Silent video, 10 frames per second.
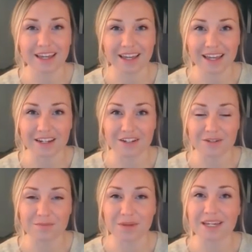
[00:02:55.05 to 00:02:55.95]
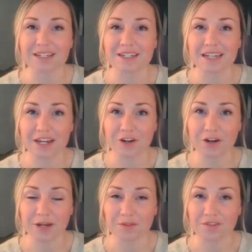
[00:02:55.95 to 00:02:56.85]
and make a
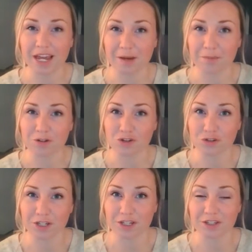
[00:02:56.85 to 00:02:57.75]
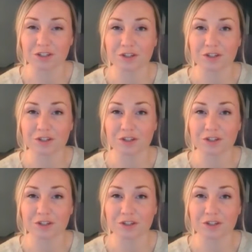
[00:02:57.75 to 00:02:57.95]
diagram of an apple tree